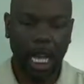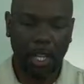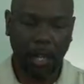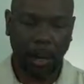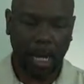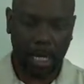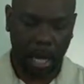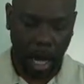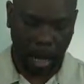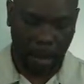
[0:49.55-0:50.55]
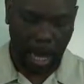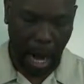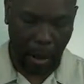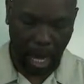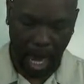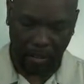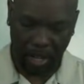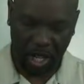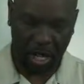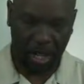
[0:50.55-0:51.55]
So let's talk about our
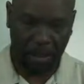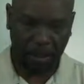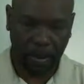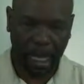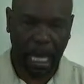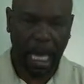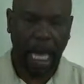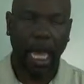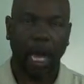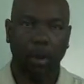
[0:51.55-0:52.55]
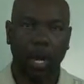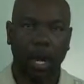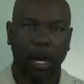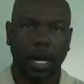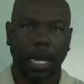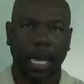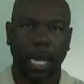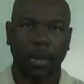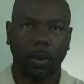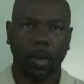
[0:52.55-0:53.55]
conversation. Here we are
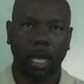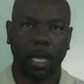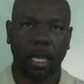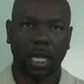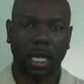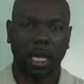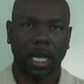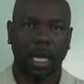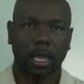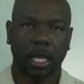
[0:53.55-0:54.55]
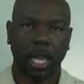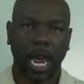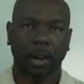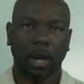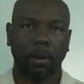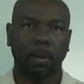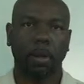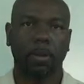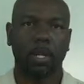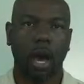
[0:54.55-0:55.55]
again with the diagram that we're
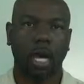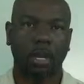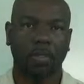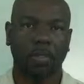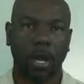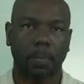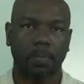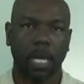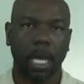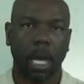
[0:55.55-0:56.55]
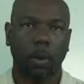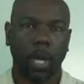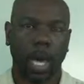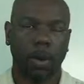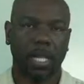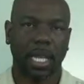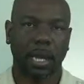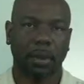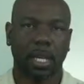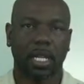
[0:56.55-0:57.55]
going to be talking from. We always
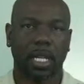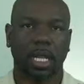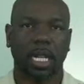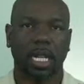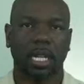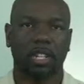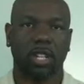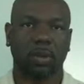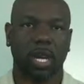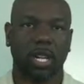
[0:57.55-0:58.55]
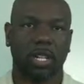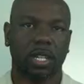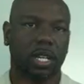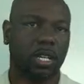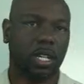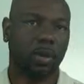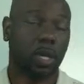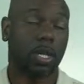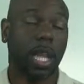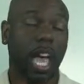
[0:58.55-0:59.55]
say we should
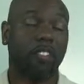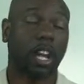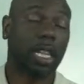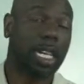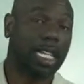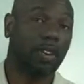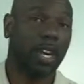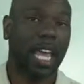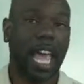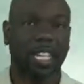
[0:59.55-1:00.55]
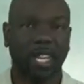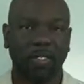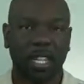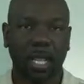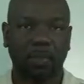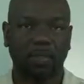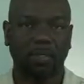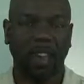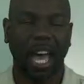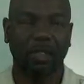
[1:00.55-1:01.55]
have our lead generating activities come
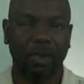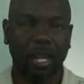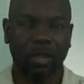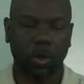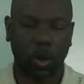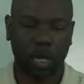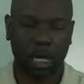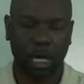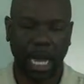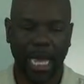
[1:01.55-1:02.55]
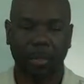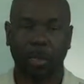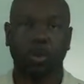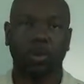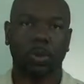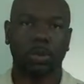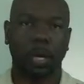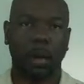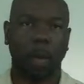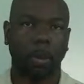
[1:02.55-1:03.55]
from 5 main sources. Last week we
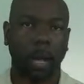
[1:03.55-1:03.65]
spoke about